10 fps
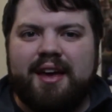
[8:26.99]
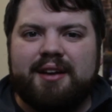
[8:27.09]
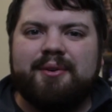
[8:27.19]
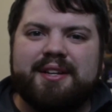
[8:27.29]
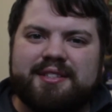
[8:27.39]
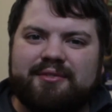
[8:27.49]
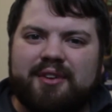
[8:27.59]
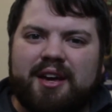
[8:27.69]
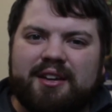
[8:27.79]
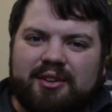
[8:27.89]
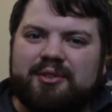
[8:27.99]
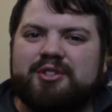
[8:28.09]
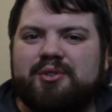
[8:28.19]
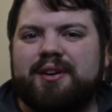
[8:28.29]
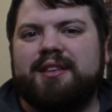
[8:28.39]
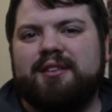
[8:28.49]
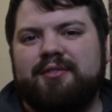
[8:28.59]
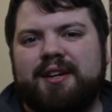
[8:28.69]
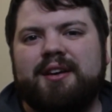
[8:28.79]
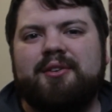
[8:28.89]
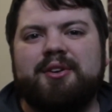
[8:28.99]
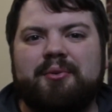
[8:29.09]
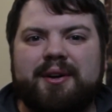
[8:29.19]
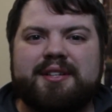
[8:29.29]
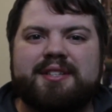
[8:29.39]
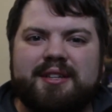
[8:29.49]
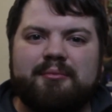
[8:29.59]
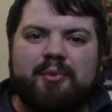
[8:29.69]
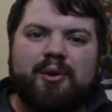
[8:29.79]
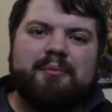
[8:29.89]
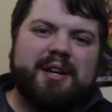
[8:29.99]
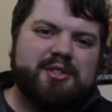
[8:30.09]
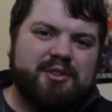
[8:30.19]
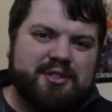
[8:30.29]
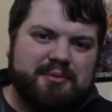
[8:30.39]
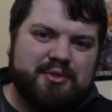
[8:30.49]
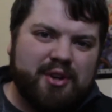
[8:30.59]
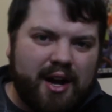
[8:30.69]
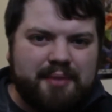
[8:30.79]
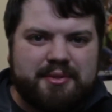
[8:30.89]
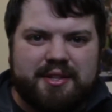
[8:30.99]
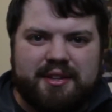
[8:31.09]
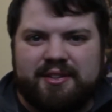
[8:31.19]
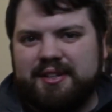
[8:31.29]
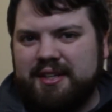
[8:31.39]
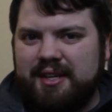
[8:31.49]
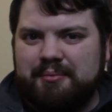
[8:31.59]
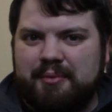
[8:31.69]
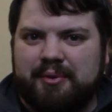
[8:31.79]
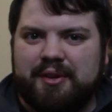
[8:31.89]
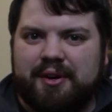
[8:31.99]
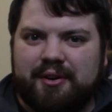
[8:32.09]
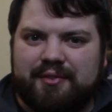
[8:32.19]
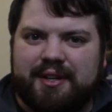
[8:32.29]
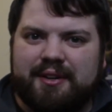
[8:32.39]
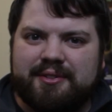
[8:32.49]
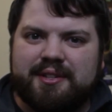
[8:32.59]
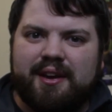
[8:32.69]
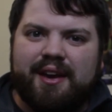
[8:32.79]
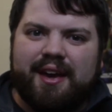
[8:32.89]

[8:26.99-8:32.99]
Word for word: Anyways, if you enjoyed the video and you want to see more, make sure to subscribe so that you can keep up with all our videos,